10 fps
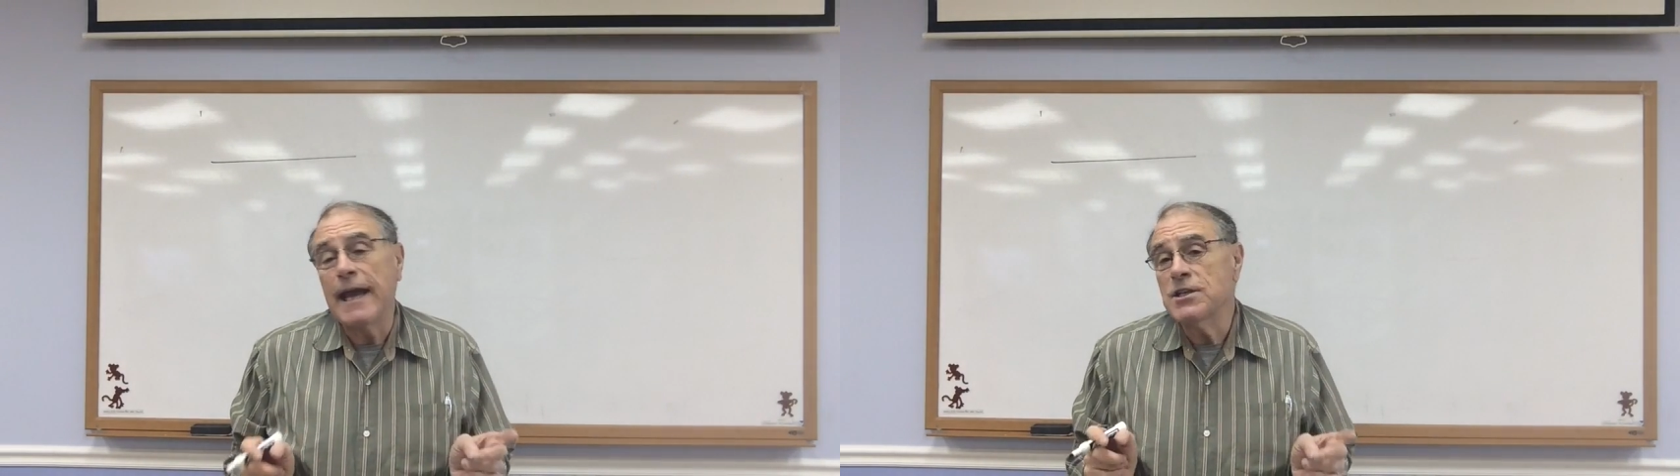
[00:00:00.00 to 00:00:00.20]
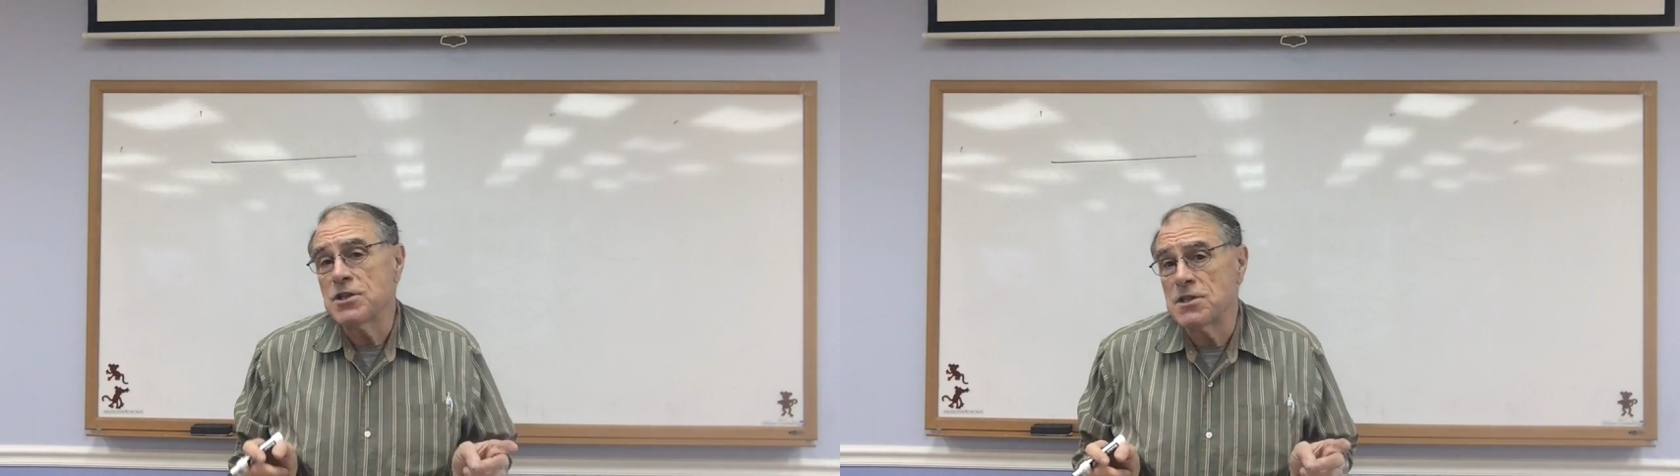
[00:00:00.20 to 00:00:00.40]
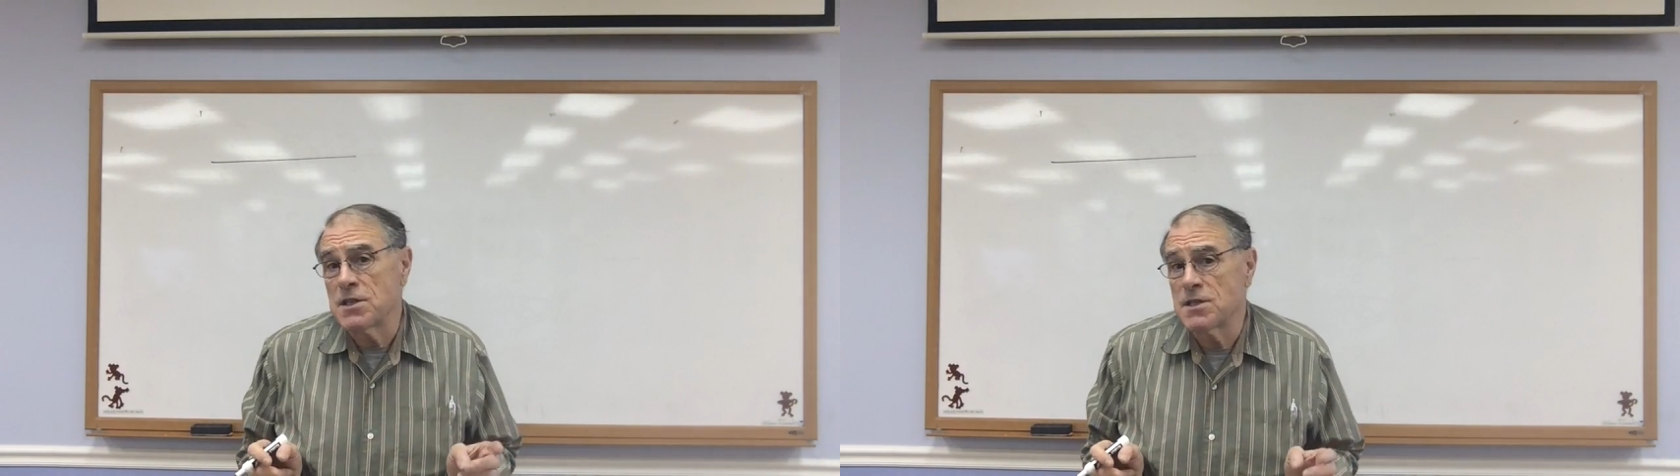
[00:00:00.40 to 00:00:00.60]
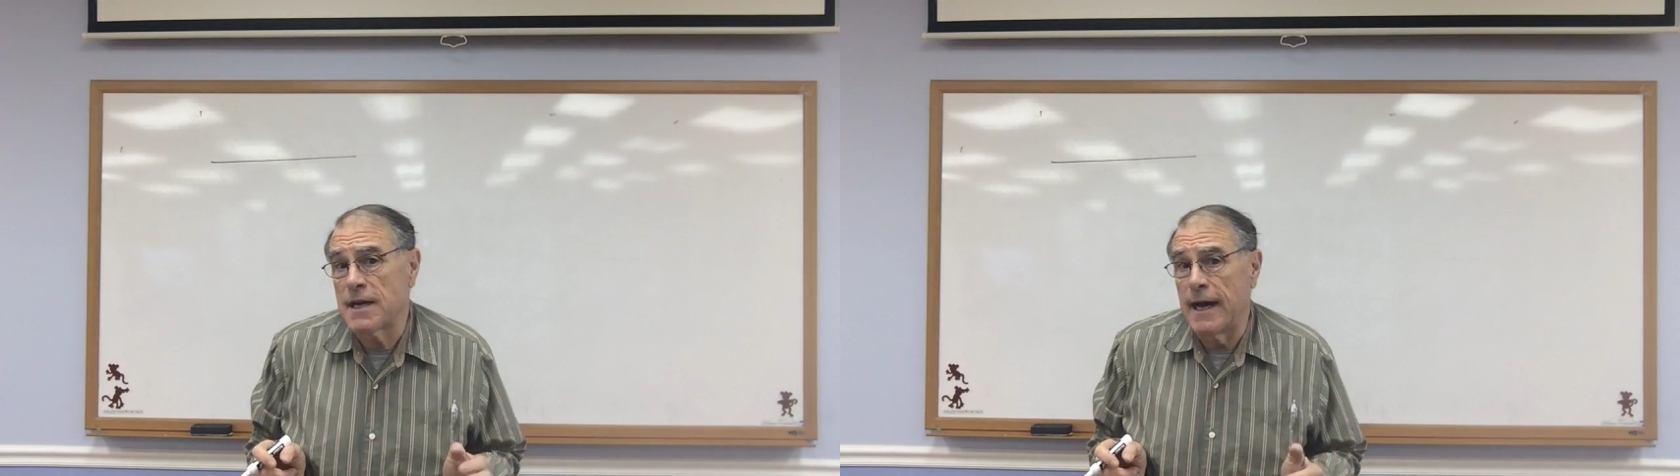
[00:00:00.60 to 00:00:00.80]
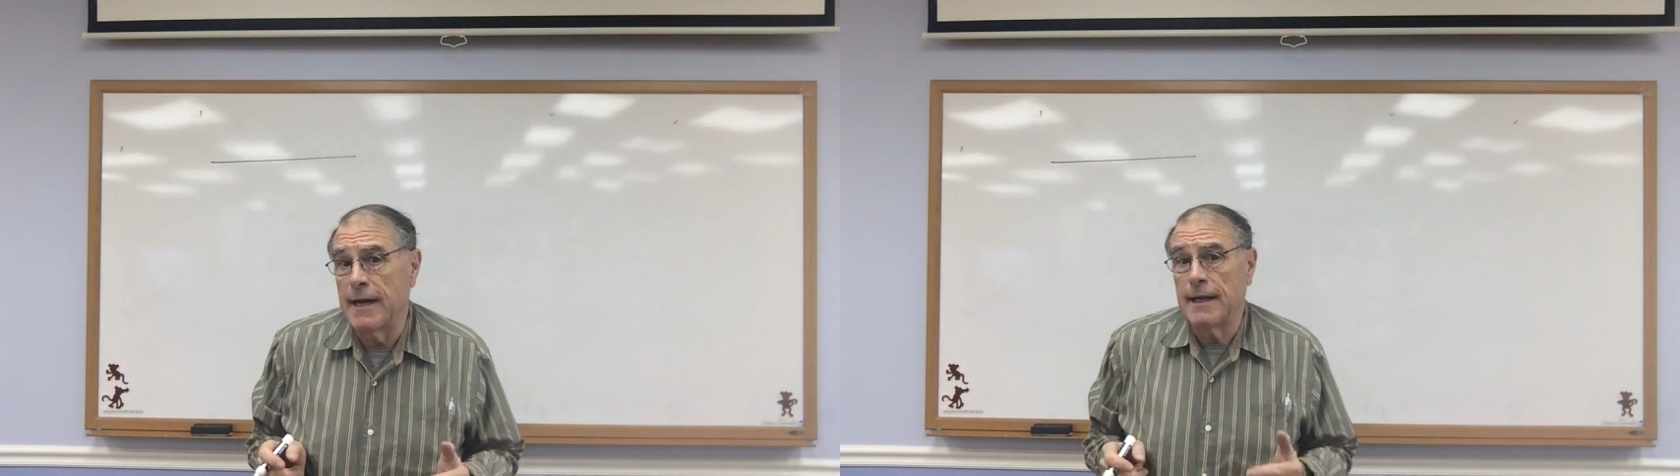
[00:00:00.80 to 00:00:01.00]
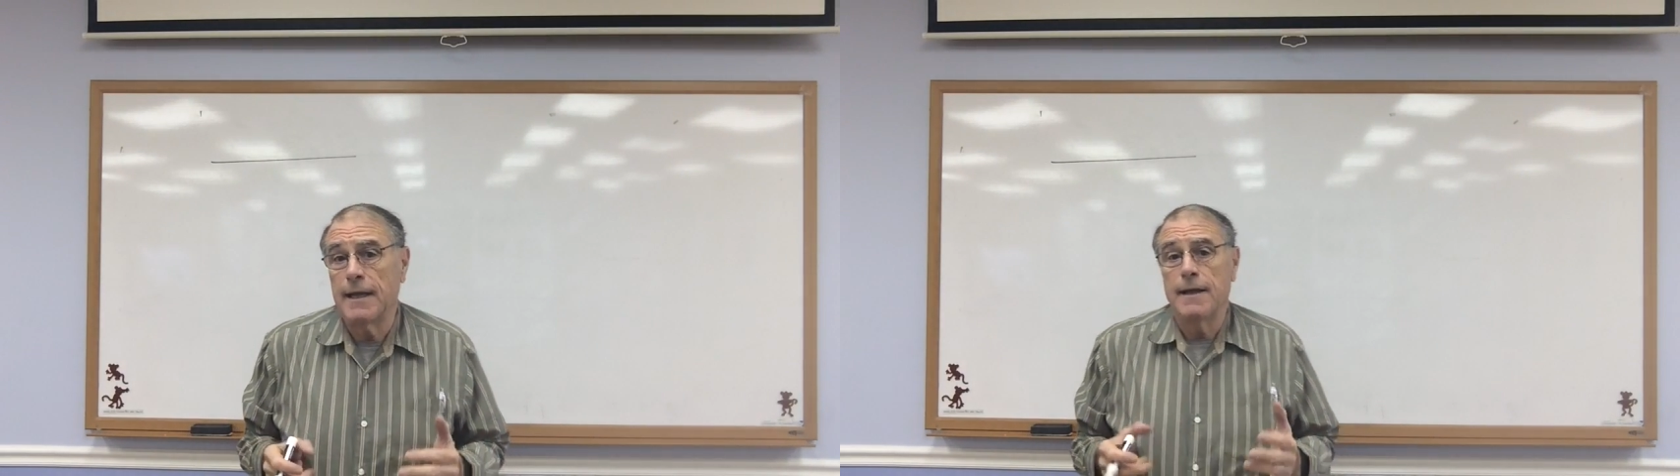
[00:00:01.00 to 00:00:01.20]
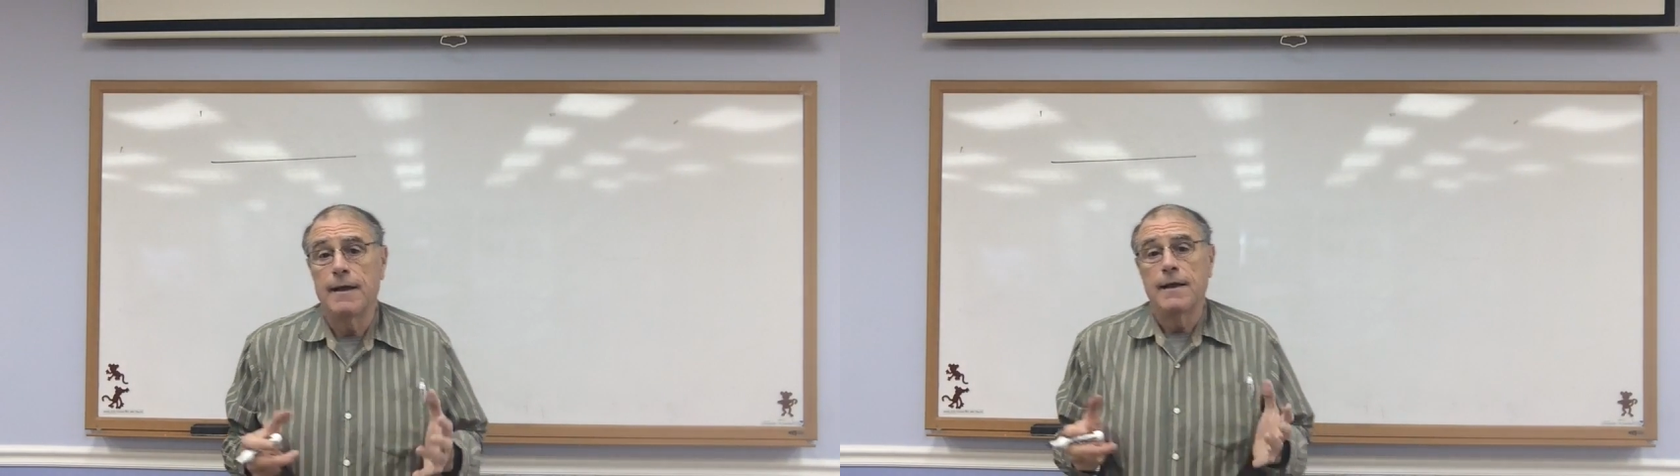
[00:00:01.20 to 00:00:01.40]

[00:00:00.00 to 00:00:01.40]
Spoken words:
ancient society